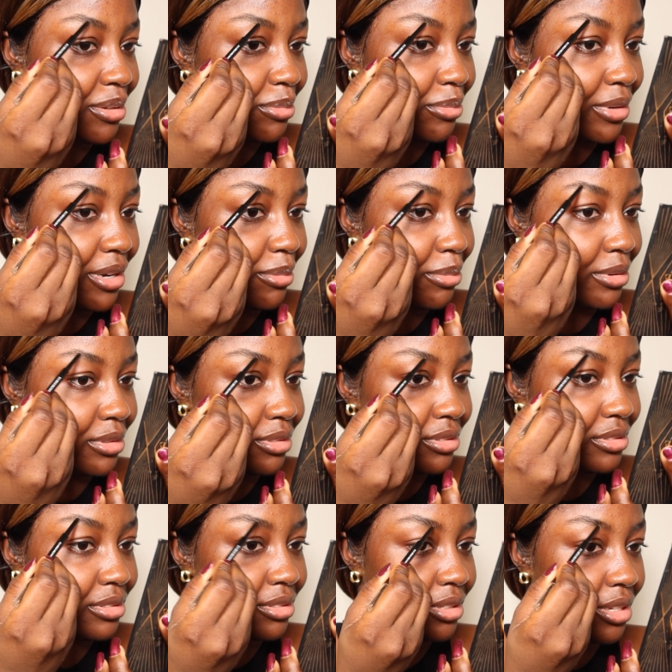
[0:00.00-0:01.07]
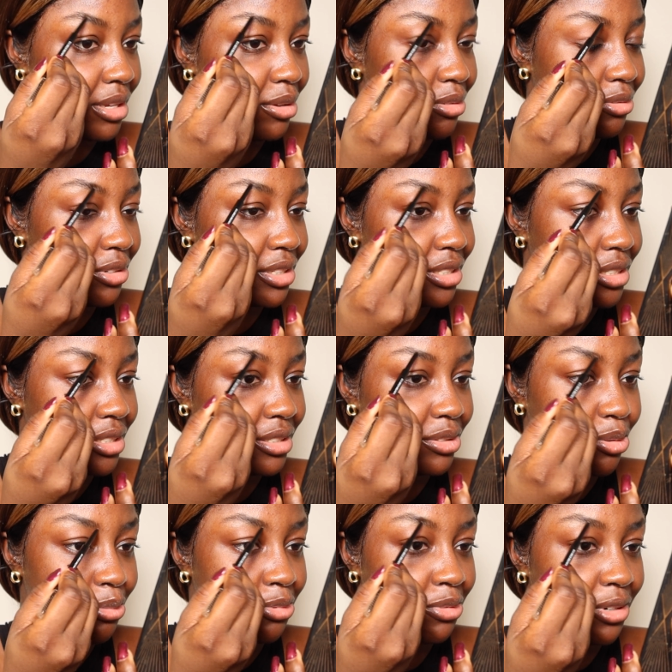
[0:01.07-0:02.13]
My eyebrows, of which
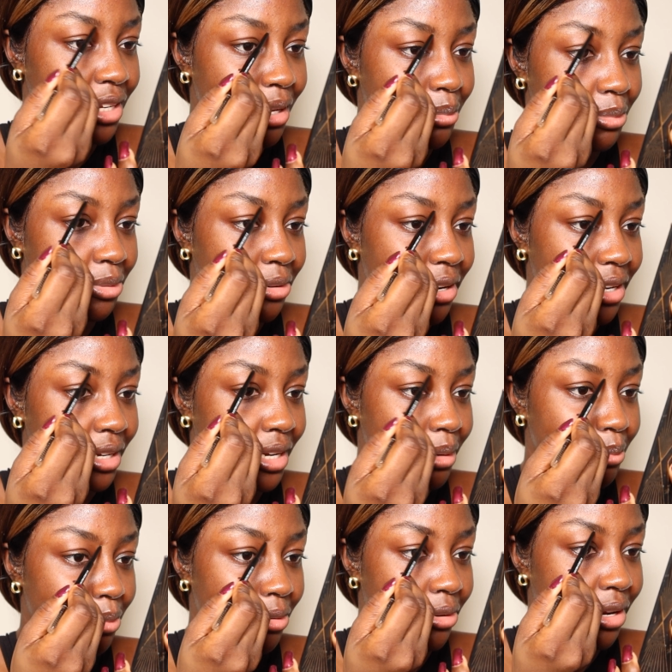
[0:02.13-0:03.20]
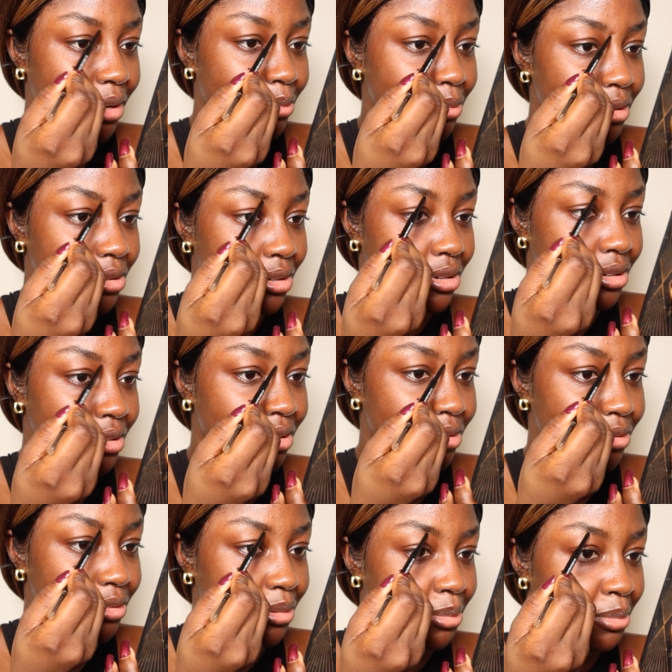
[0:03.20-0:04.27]
hopefully I'm praying God,
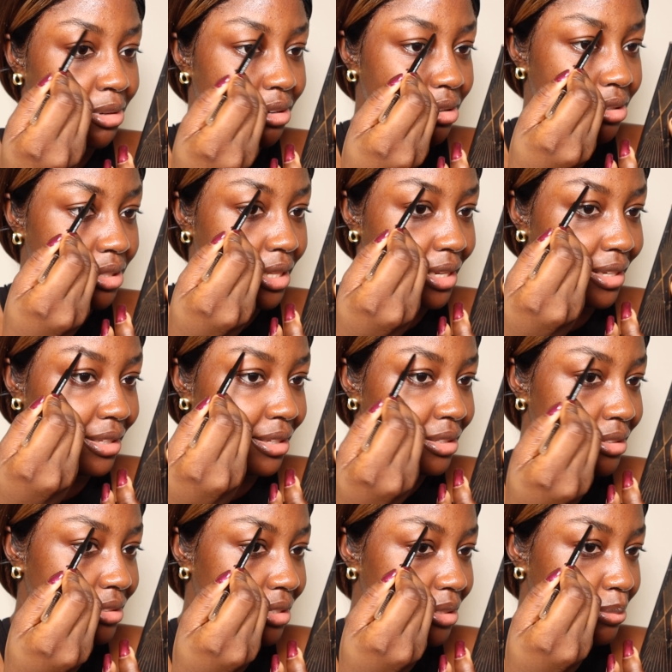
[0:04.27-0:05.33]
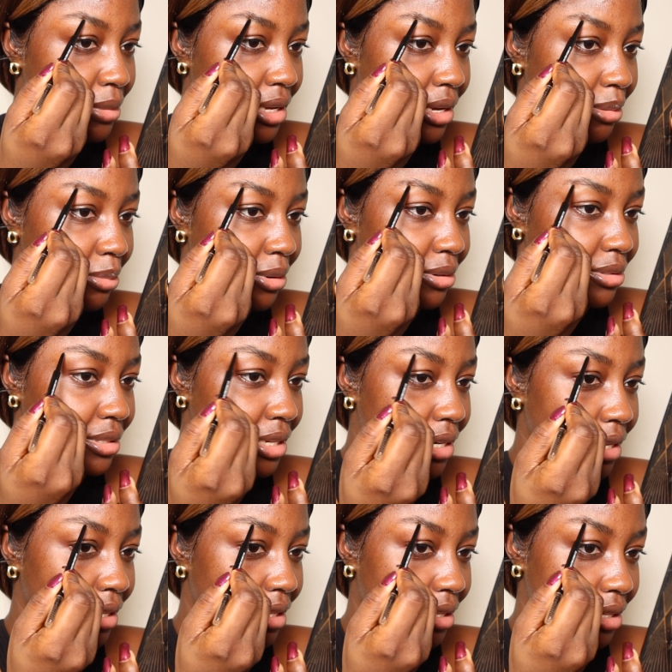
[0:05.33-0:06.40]
for God, like this, that my eyebrows are
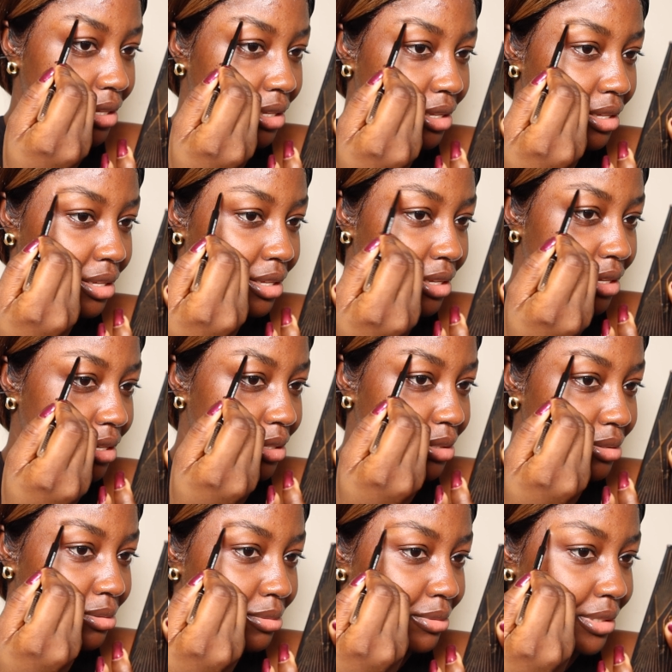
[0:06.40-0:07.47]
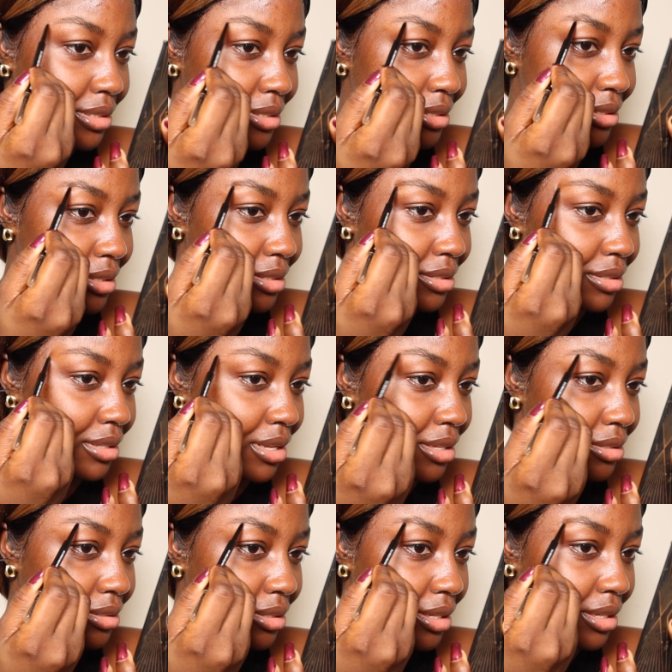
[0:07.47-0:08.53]
like twin
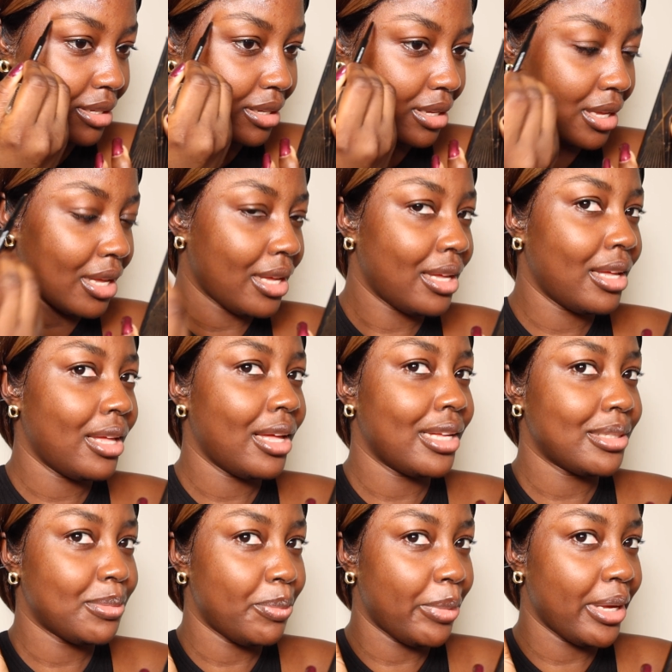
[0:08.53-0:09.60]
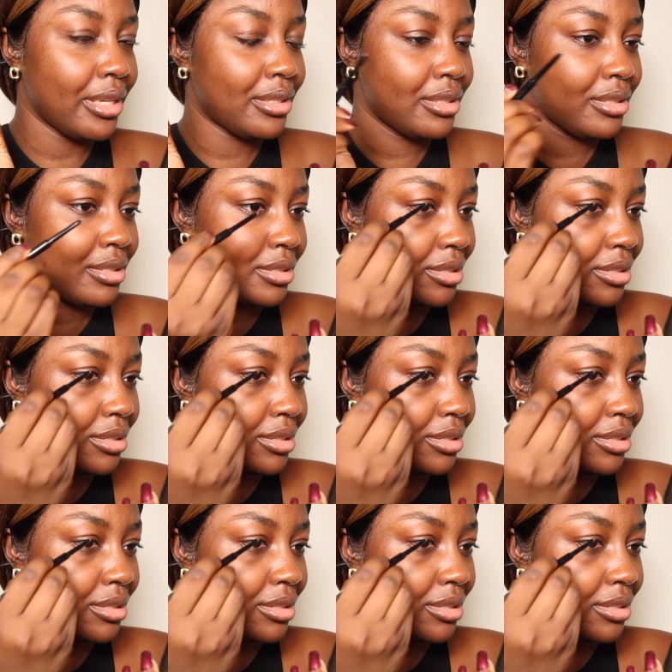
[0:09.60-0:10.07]
sisters at best.